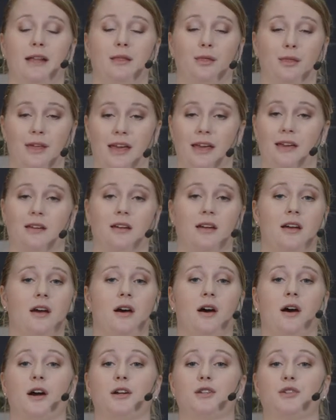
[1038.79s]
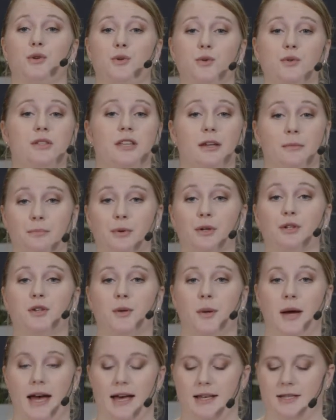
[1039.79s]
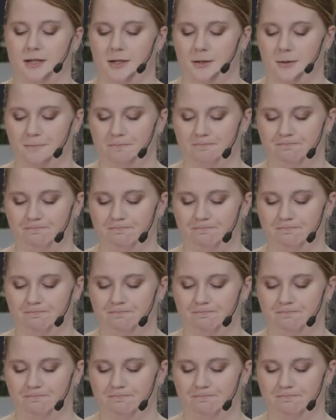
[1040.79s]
think are too simple to ask.